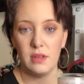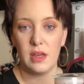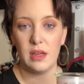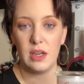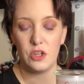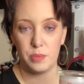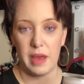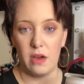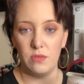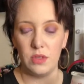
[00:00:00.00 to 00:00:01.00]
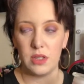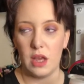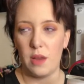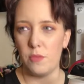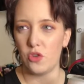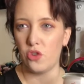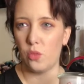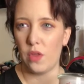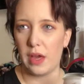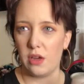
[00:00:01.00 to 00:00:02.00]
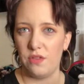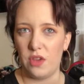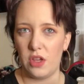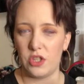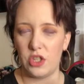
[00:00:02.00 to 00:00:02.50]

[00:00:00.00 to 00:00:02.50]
English pounds, and I'm not sure what that converts